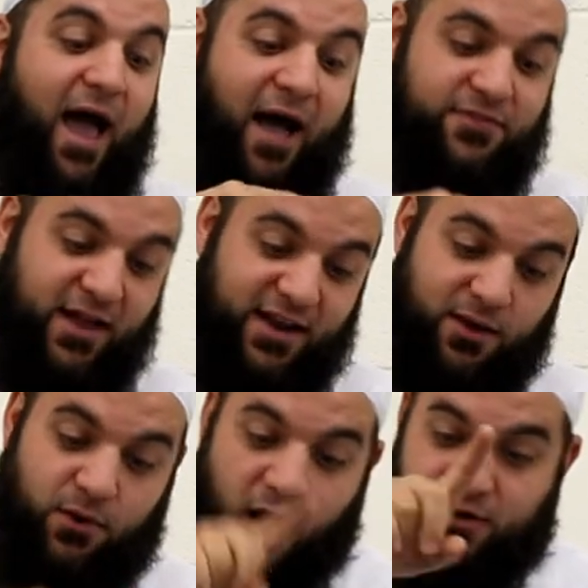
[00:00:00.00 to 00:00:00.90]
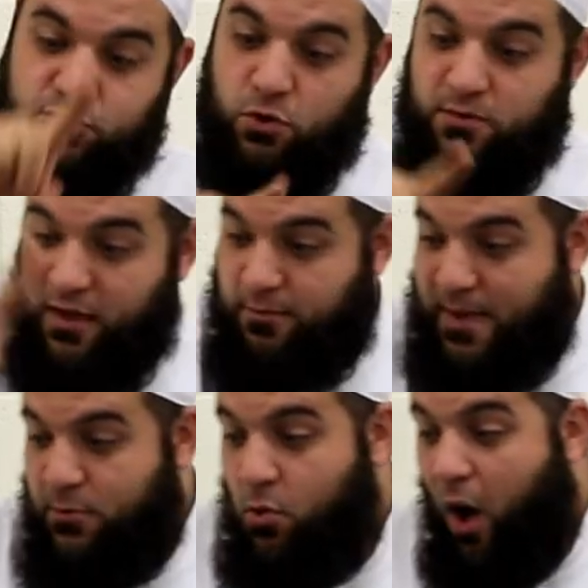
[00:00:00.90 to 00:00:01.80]
And then He will ask you about the
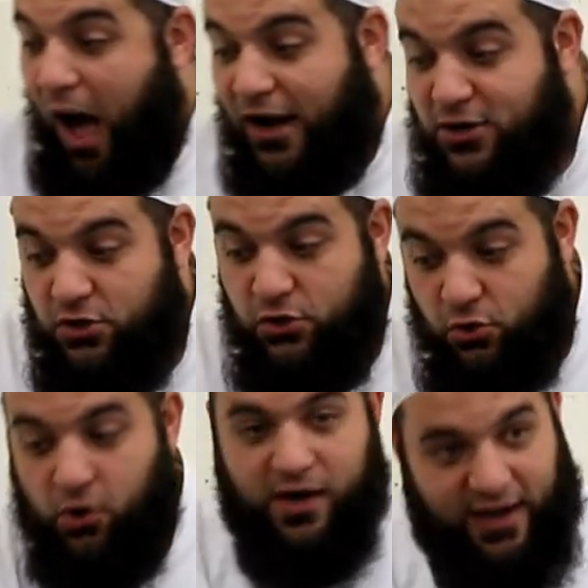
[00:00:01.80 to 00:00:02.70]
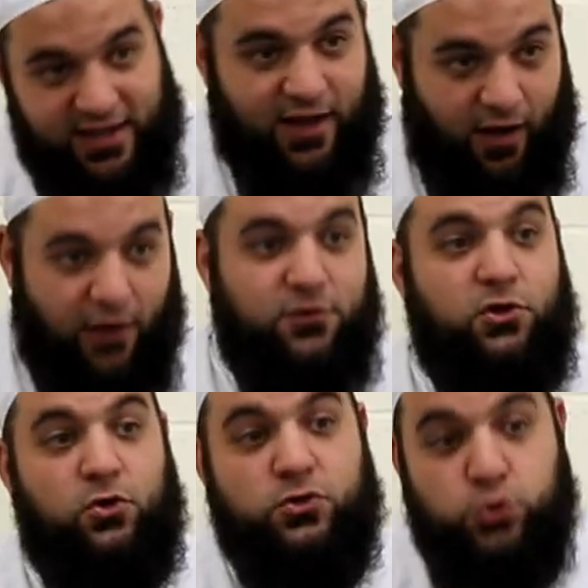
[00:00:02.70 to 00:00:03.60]
people who are under your ra'iyah, under
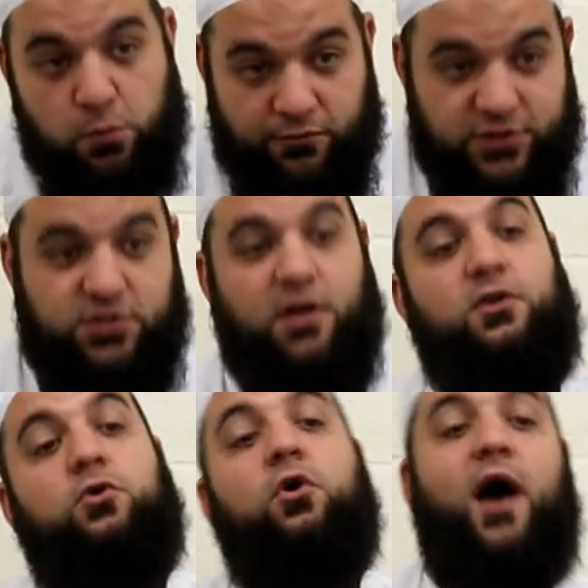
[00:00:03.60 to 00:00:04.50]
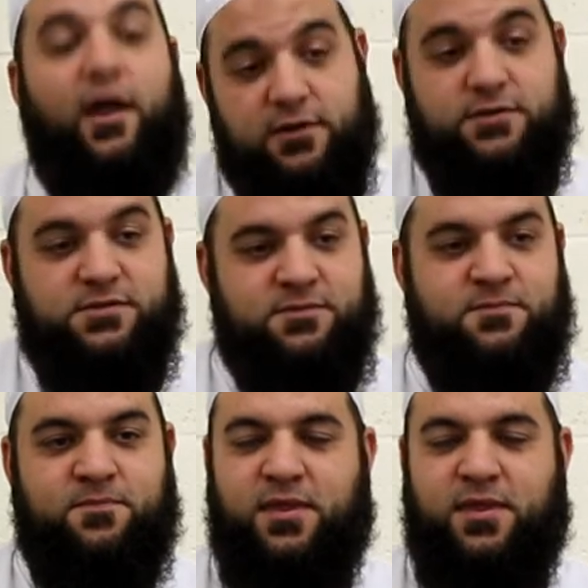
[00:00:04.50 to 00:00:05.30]
your supervision, under your guidance.